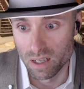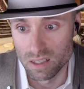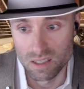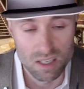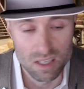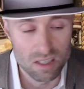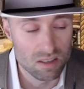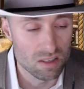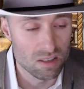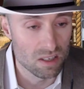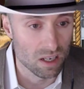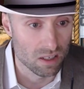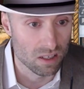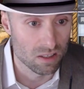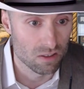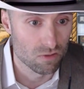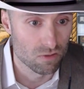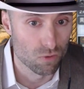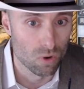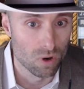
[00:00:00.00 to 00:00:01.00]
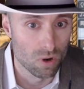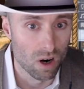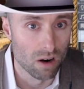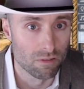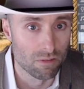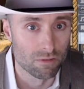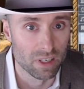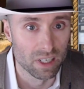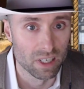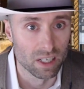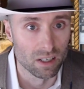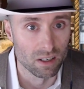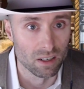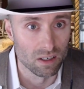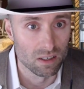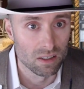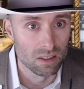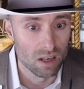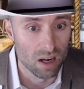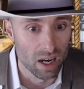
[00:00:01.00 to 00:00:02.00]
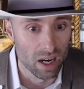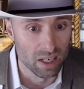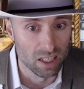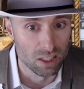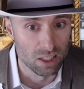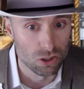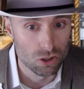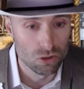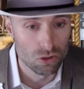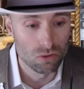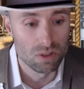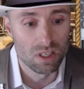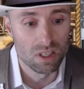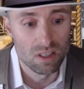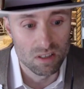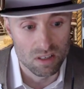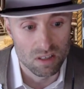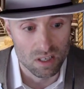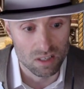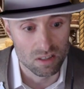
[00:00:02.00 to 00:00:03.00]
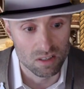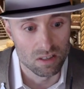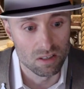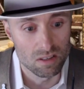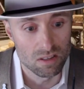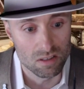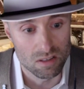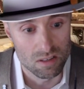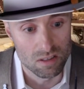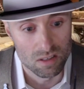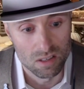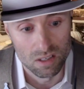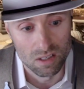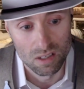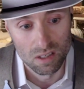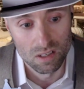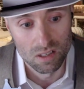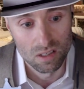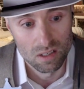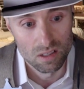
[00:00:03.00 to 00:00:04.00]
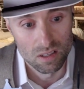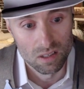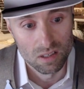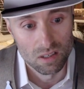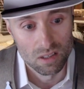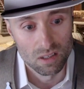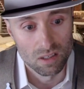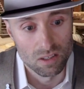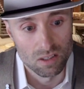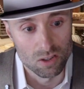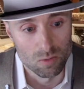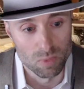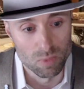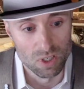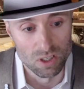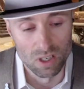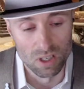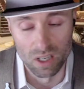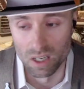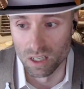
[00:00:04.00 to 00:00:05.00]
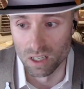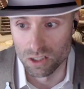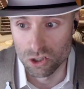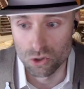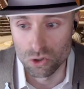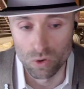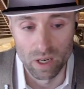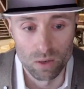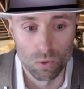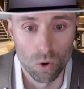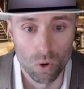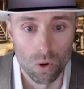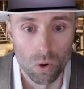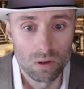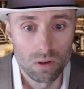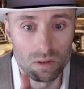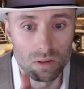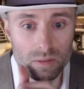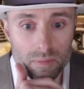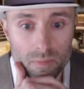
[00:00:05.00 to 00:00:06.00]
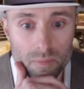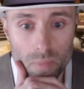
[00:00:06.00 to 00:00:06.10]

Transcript: D6 for our vigor. I need 2 D6s. To be a straight roll.